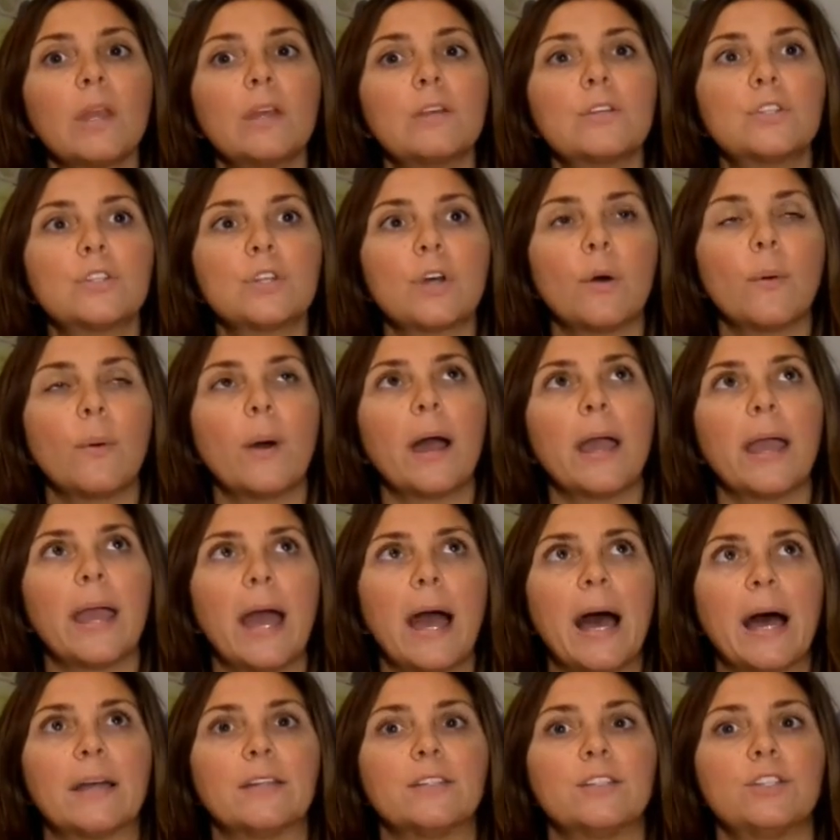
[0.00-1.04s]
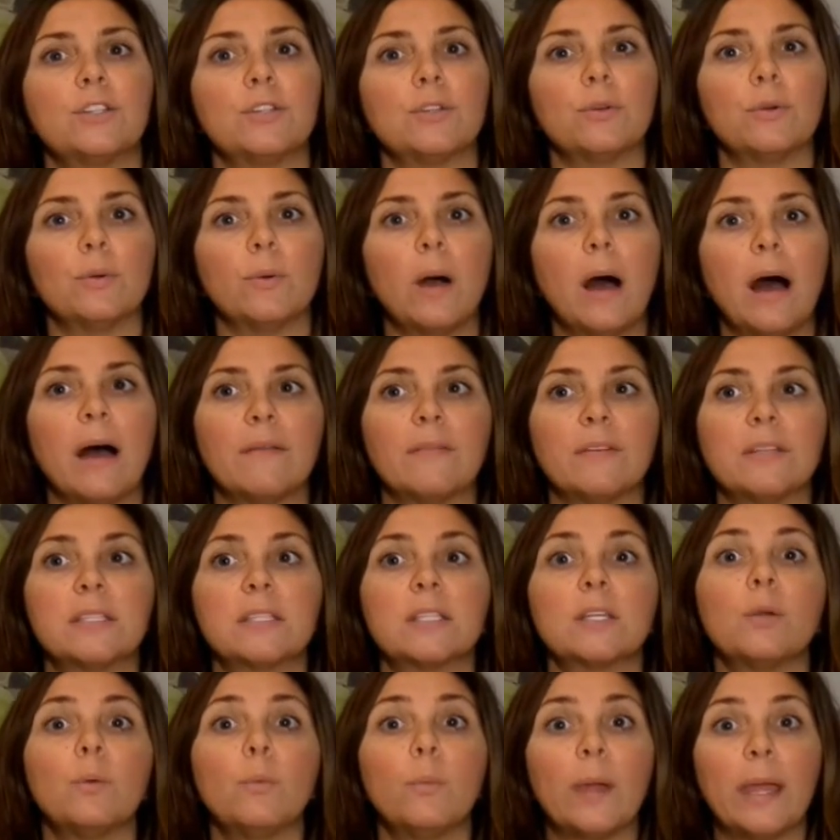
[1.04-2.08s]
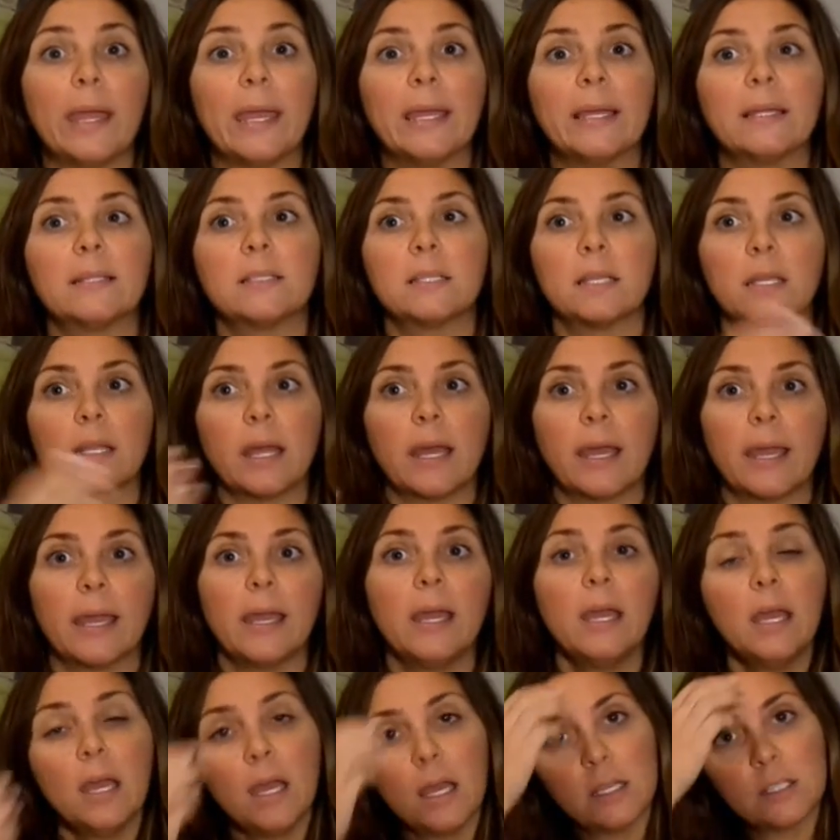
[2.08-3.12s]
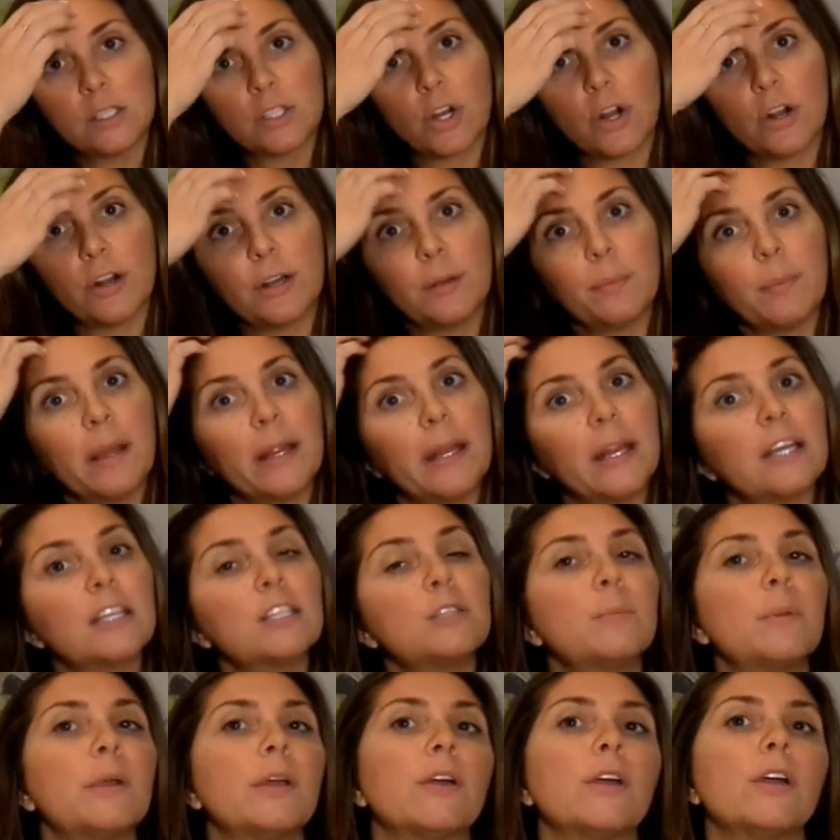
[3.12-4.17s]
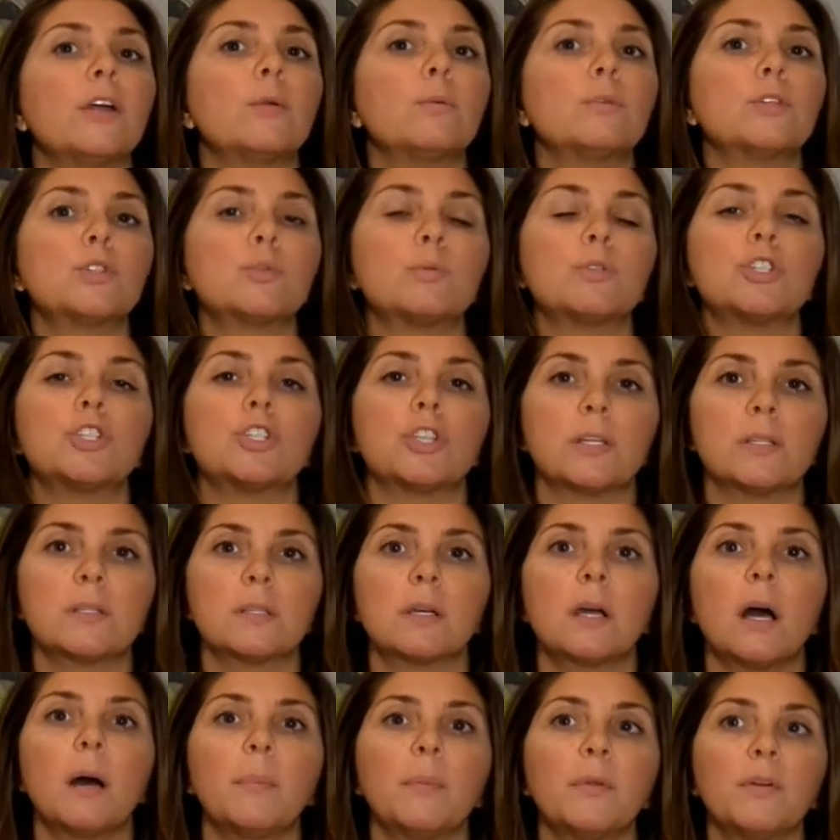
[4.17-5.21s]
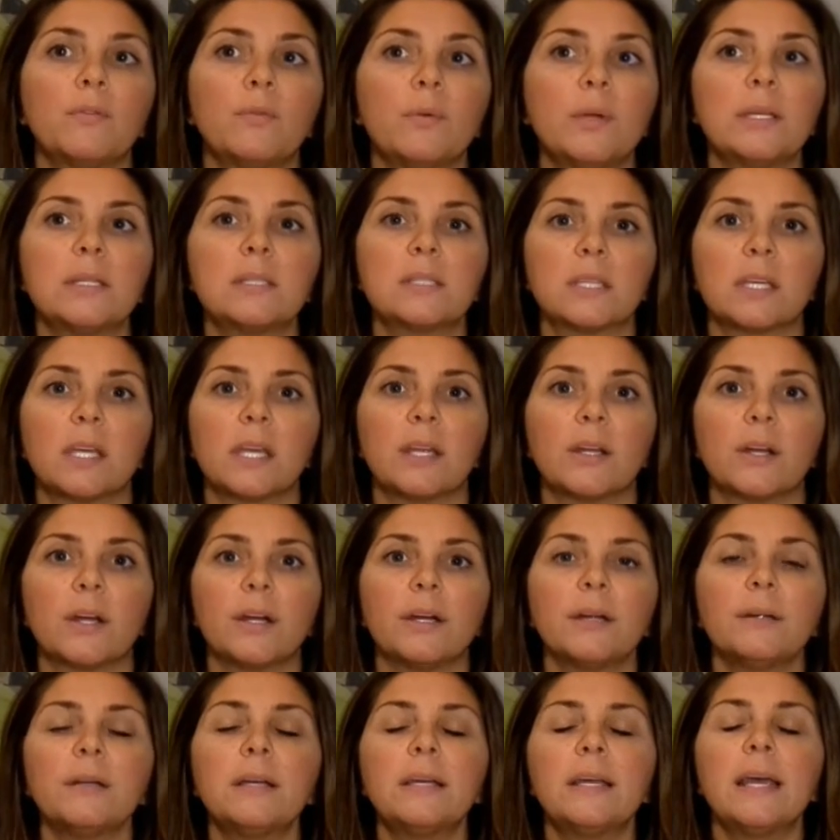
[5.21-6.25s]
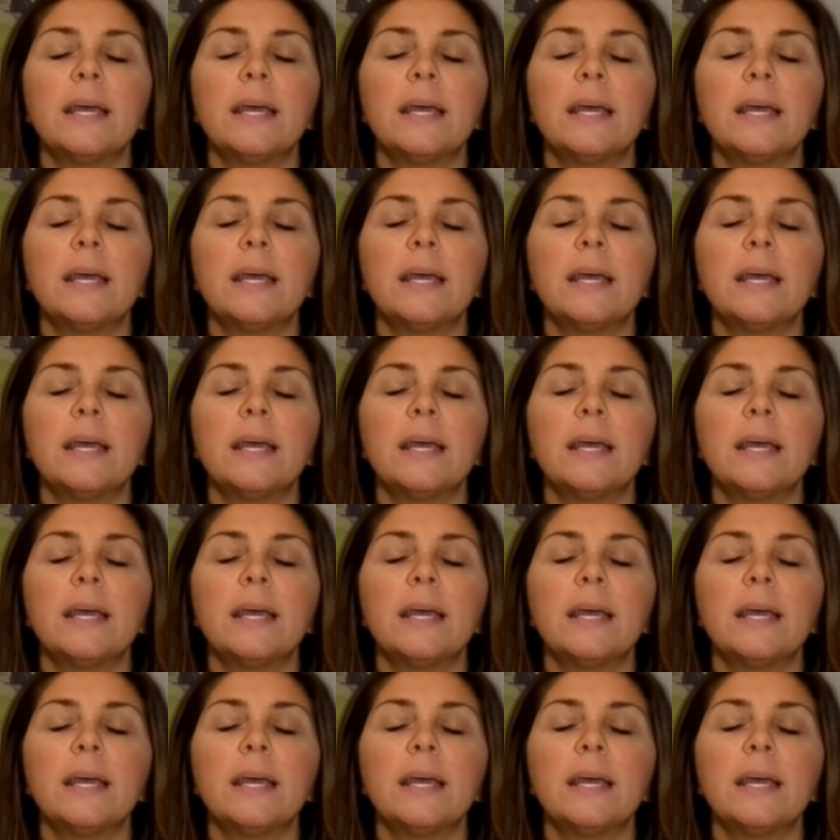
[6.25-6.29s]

So I had to obviously wait until I started my next period, which was just a couple of weeks later.